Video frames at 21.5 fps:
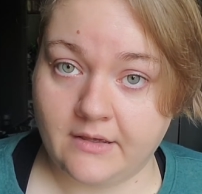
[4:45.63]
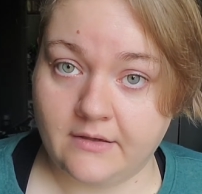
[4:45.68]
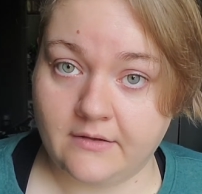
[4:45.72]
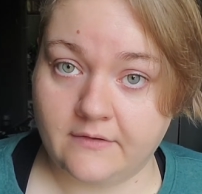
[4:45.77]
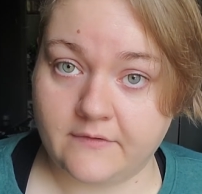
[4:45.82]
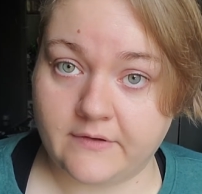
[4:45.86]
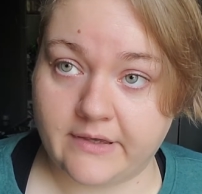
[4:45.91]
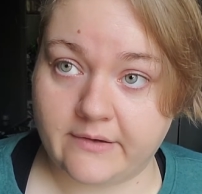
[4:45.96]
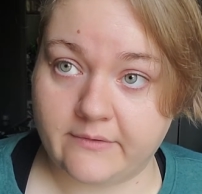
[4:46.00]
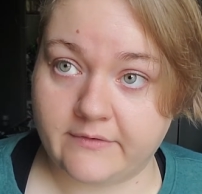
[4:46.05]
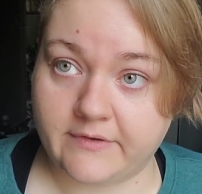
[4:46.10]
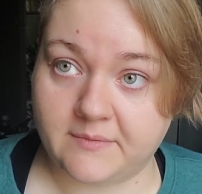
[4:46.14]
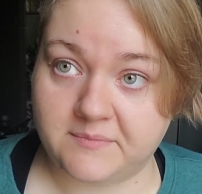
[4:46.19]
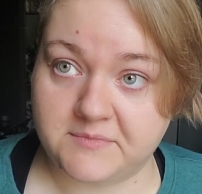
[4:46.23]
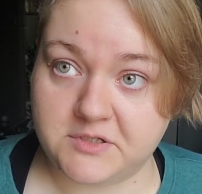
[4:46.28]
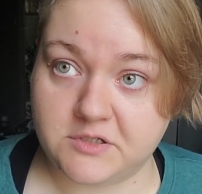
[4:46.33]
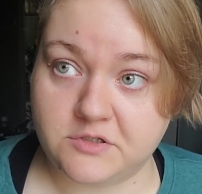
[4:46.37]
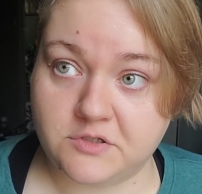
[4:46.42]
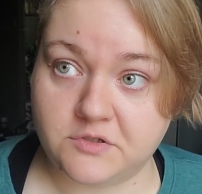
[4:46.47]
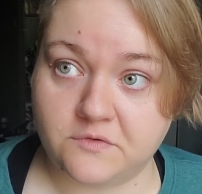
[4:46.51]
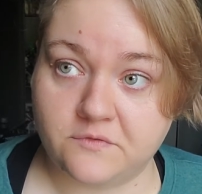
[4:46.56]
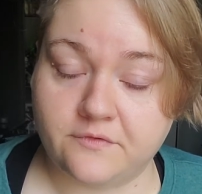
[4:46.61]
so I was up to
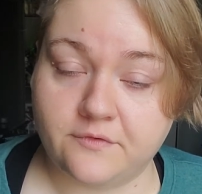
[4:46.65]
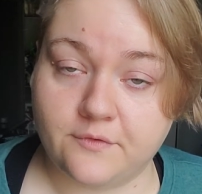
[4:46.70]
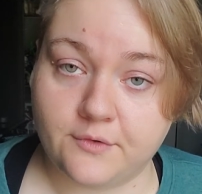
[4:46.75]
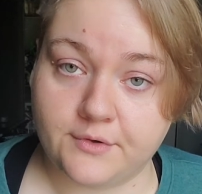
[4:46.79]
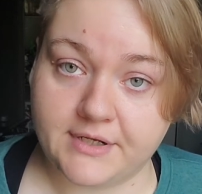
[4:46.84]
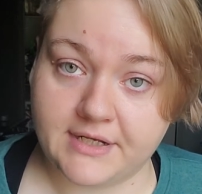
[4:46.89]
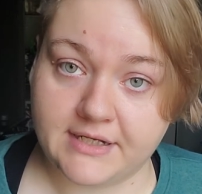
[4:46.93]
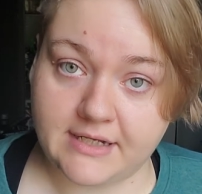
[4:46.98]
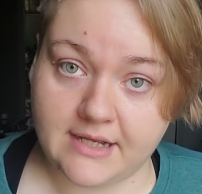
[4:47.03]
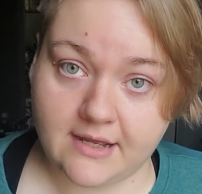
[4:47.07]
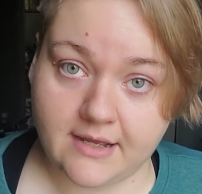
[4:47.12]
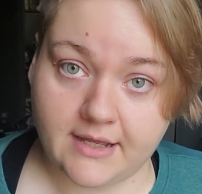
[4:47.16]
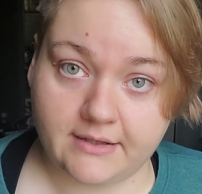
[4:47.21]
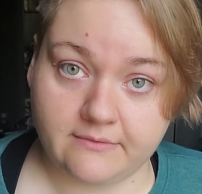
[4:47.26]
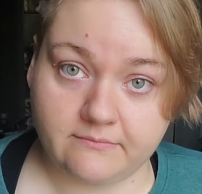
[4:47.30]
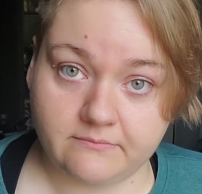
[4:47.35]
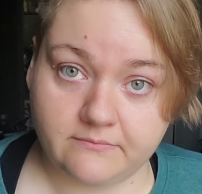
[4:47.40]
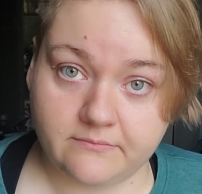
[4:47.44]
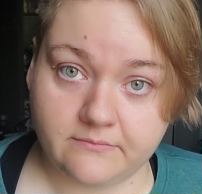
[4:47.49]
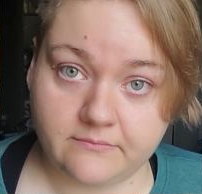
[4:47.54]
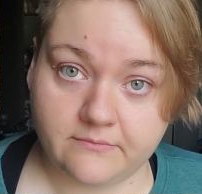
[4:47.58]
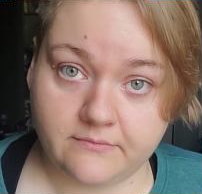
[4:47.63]
249,
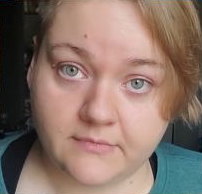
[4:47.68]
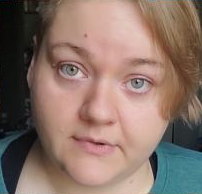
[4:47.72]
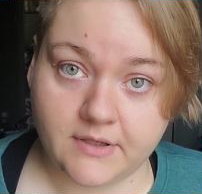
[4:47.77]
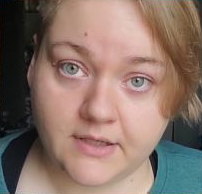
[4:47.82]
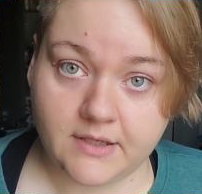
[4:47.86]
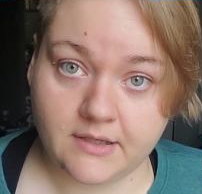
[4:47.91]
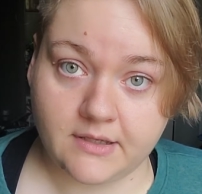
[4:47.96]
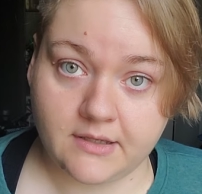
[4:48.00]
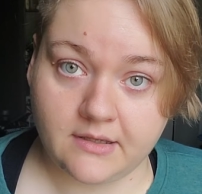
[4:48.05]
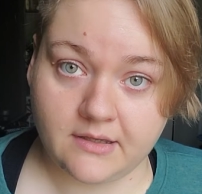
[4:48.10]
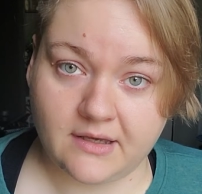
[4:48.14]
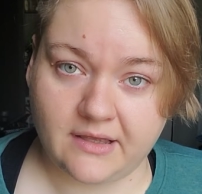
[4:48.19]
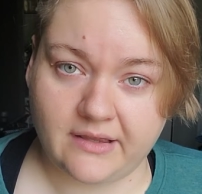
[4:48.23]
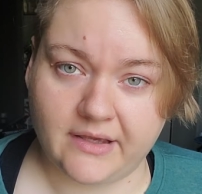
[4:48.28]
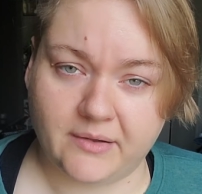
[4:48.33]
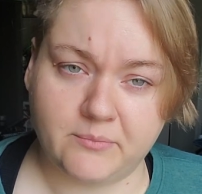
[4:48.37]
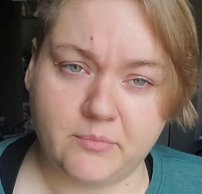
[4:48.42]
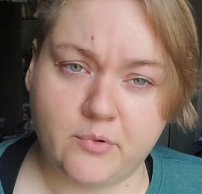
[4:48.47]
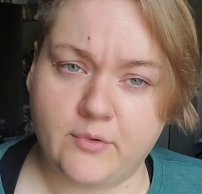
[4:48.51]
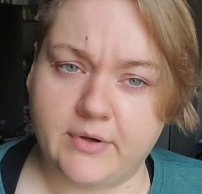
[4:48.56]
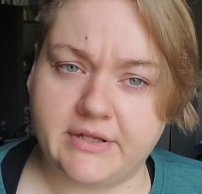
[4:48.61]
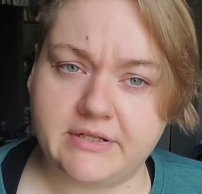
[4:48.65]
I think
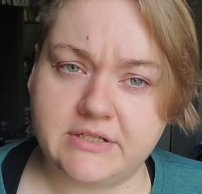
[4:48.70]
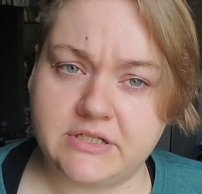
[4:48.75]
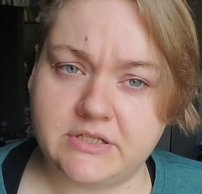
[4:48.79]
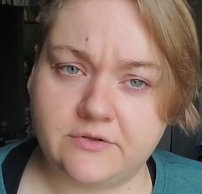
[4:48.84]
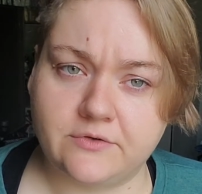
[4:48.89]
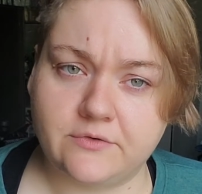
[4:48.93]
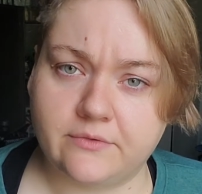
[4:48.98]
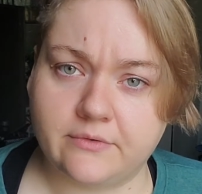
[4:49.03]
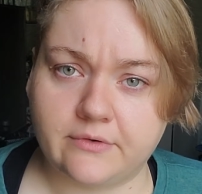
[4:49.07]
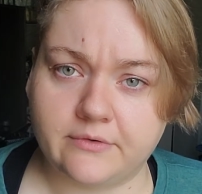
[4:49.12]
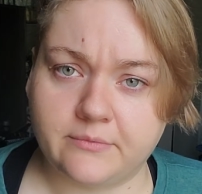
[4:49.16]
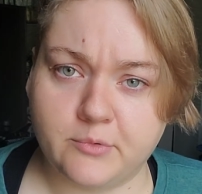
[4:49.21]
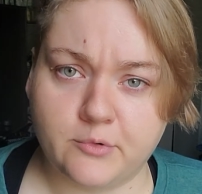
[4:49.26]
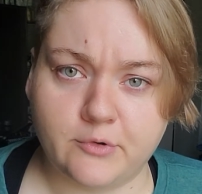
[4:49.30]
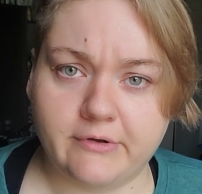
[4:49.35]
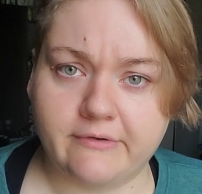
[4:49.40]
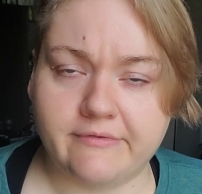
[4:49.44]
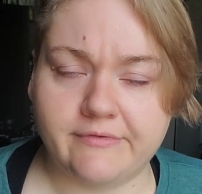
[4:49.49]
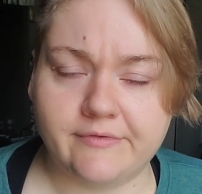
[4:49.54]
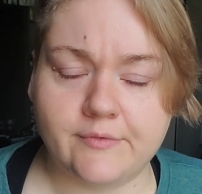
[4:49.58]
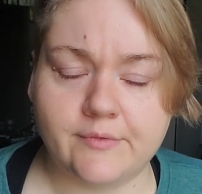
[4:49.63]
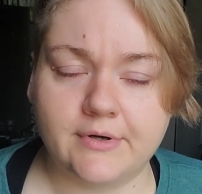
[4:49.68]
0.2 or
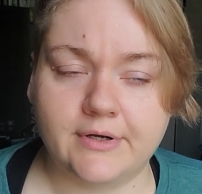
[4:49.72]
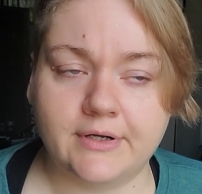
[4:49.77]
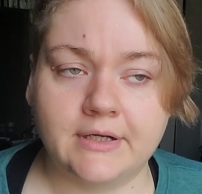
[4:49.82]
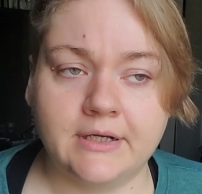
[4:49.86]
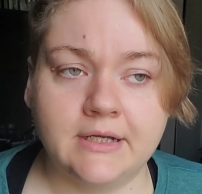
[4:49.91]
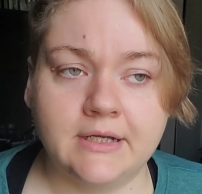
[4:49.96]
0.4.